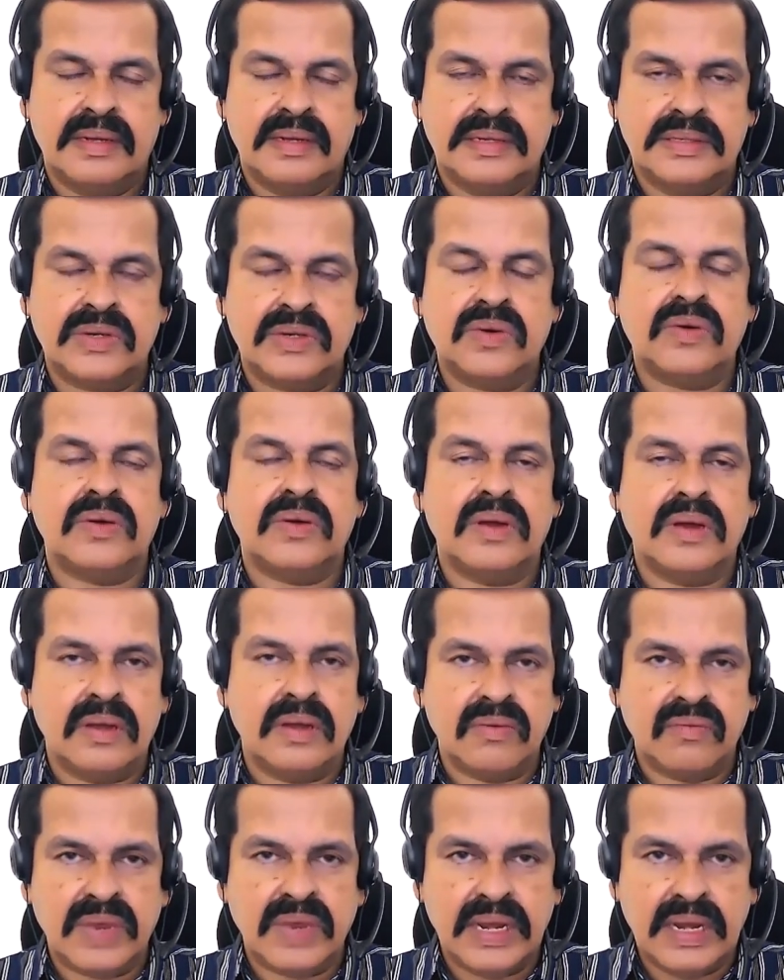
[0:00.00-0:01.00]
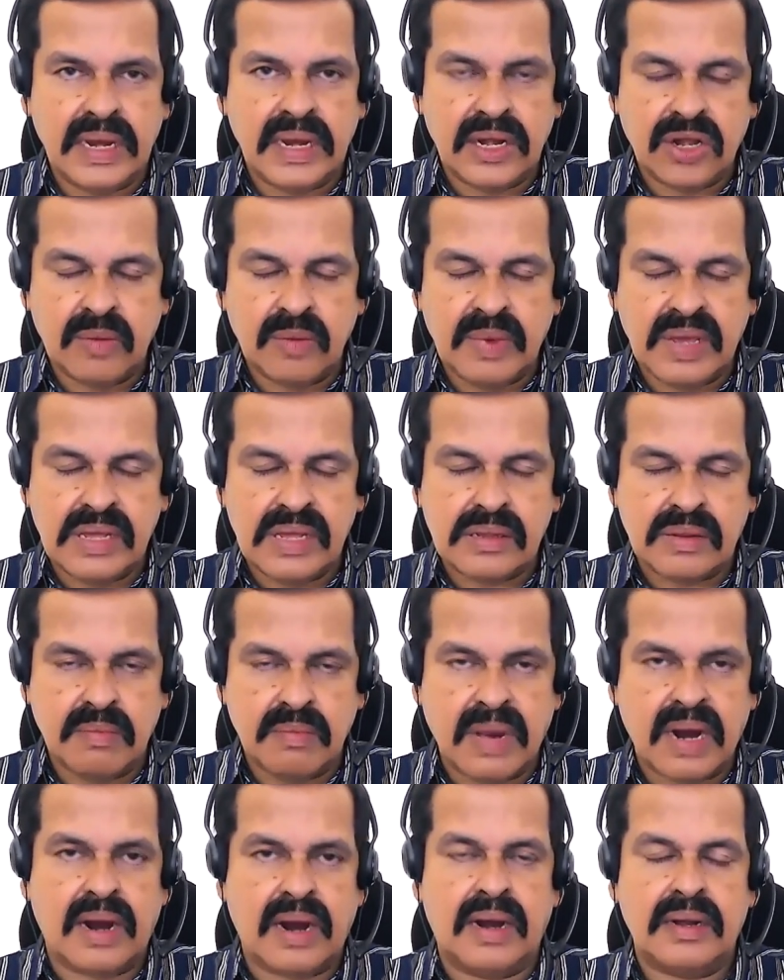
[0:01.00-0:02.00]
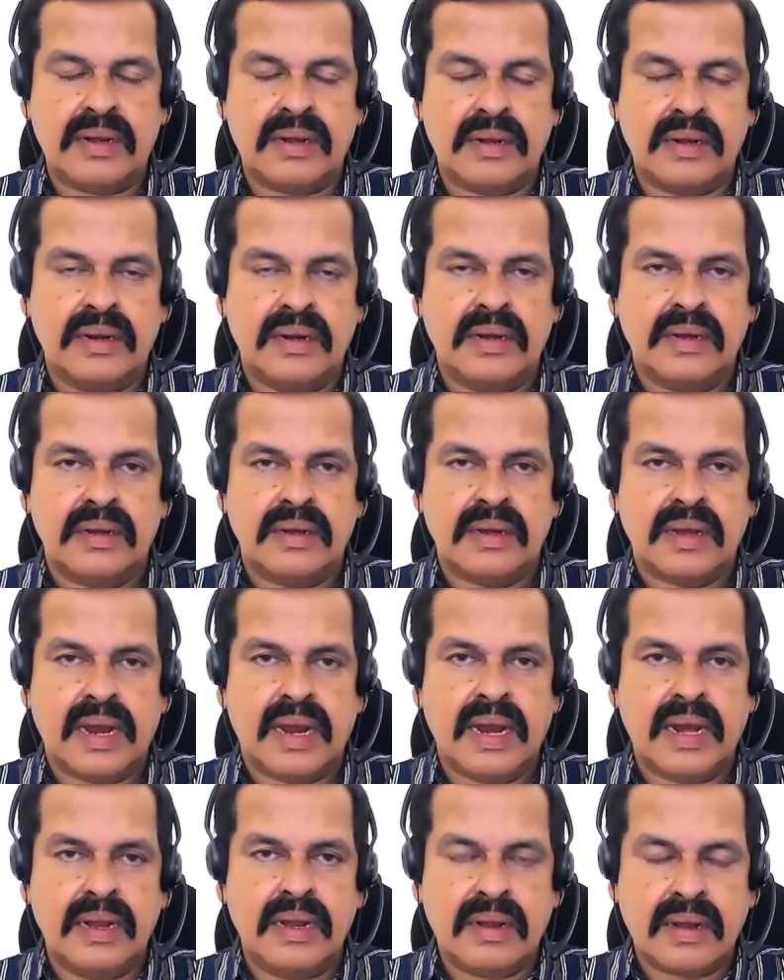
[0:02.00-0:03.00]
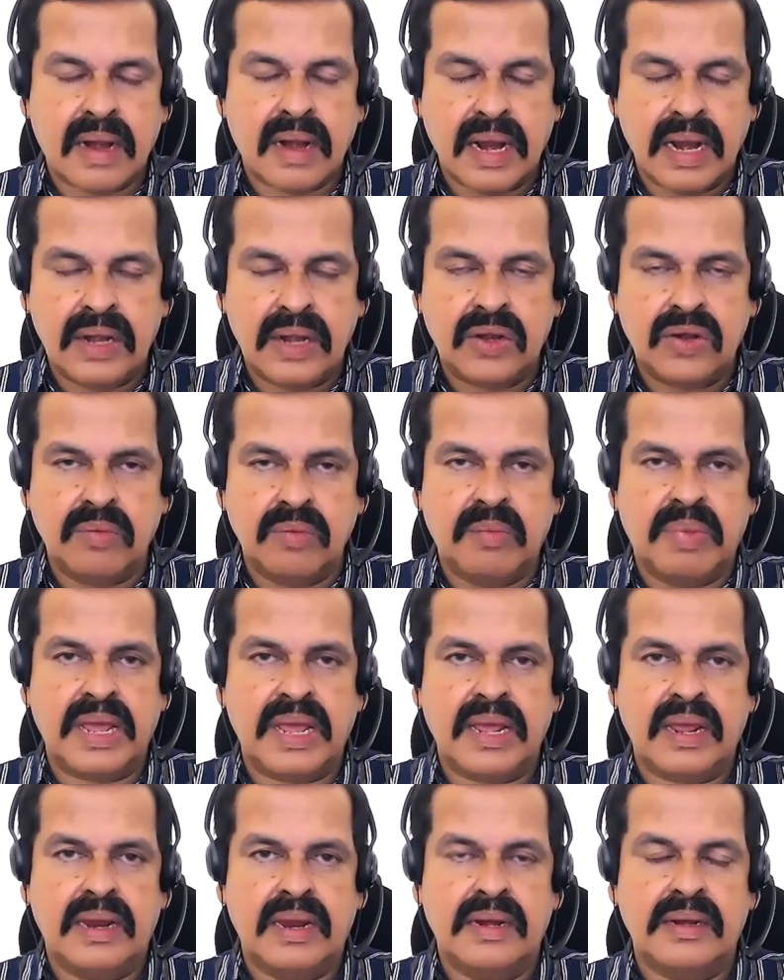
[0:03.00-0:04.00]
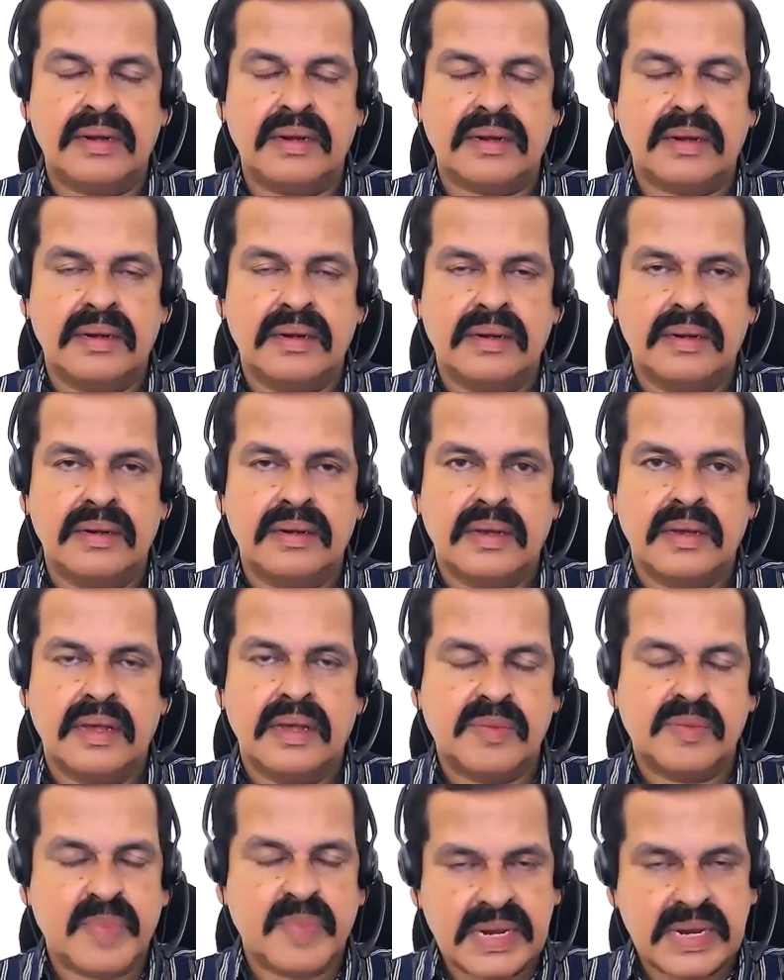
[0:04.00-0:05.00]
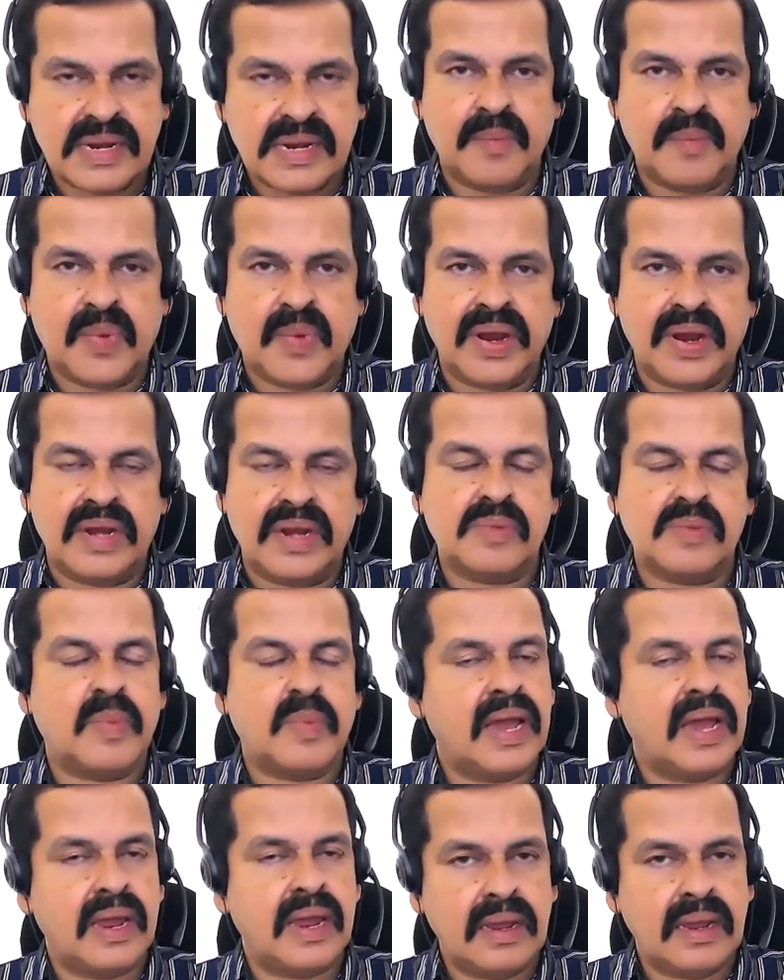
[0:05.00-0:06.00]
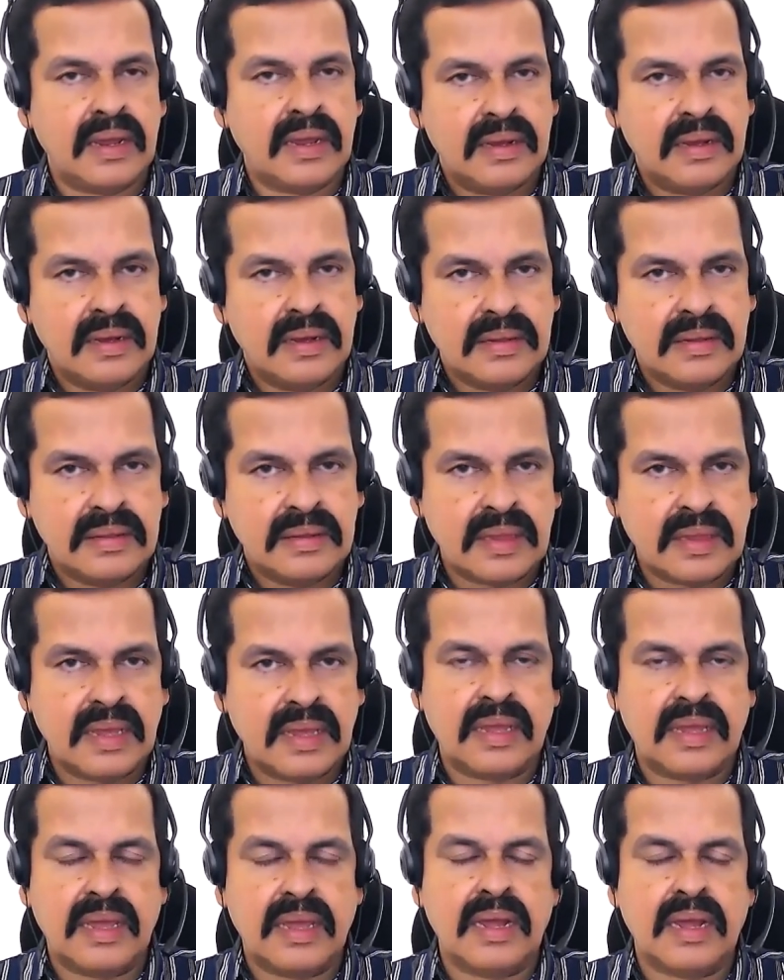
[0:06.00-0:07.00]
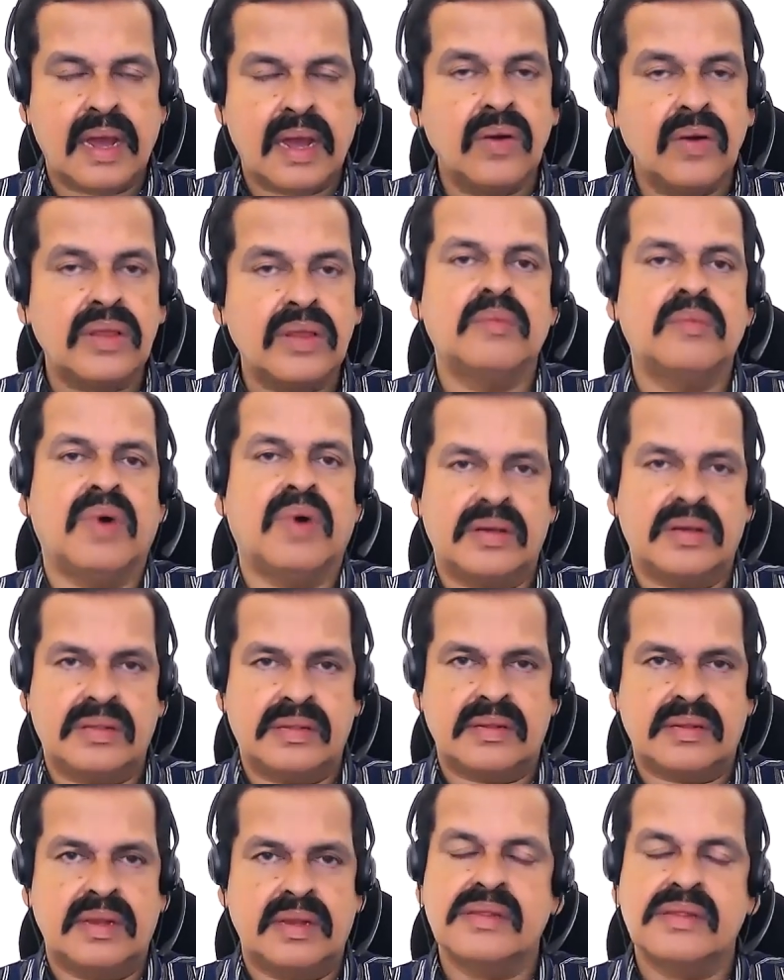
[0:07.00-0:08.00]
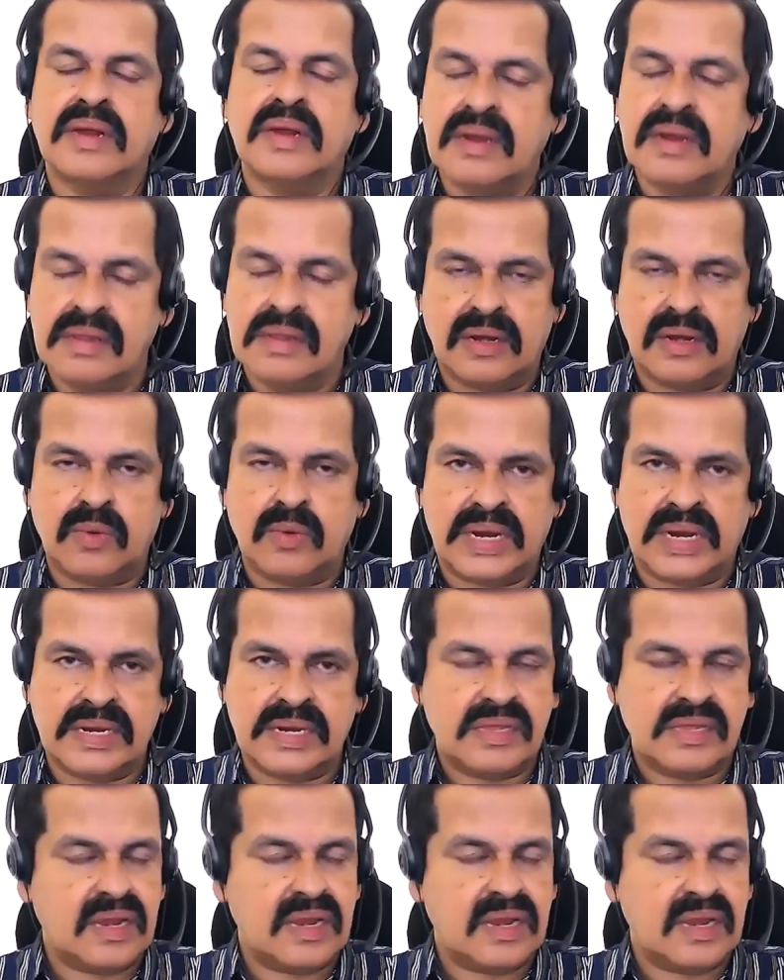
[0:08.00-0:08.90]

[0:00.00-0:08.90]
So we need to be smart and try to bring in special points by thinking out of the box in certain situations.